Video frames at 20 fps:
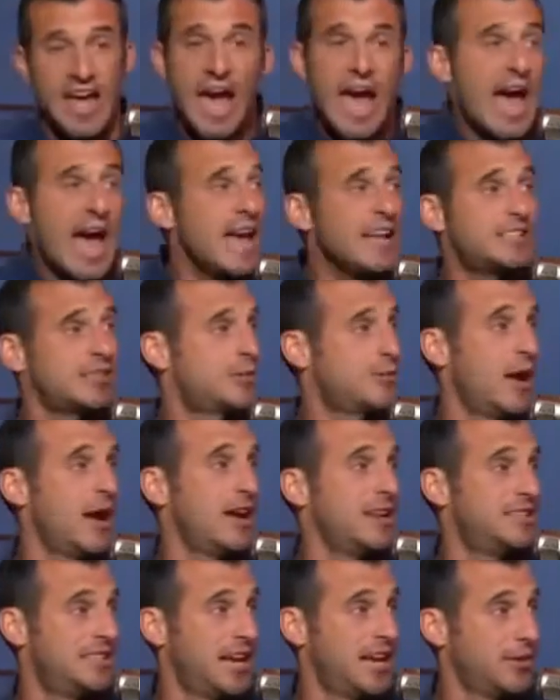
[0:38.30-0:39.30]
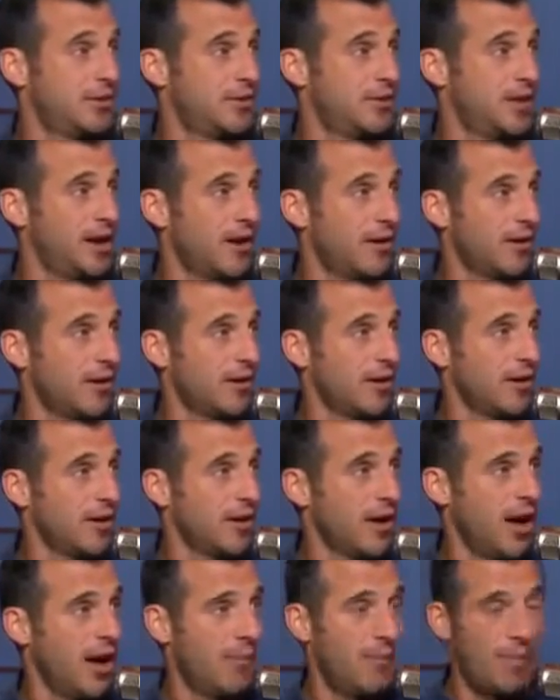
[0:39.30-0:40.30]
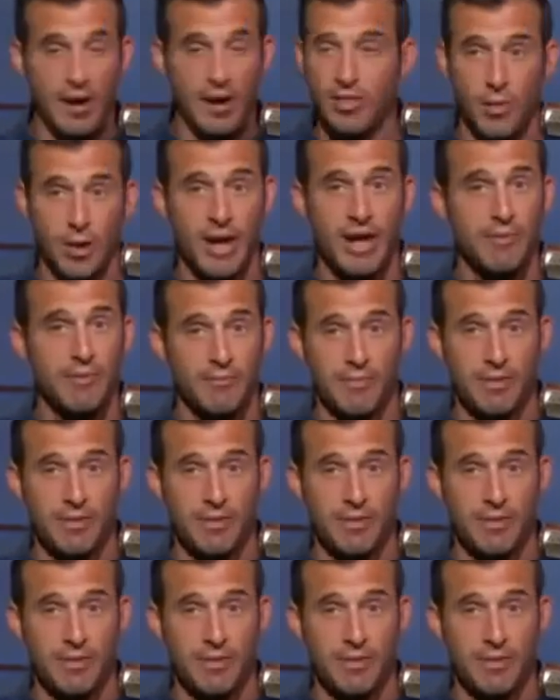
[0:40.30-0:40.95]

They had Tyrod Taylor there. By the way,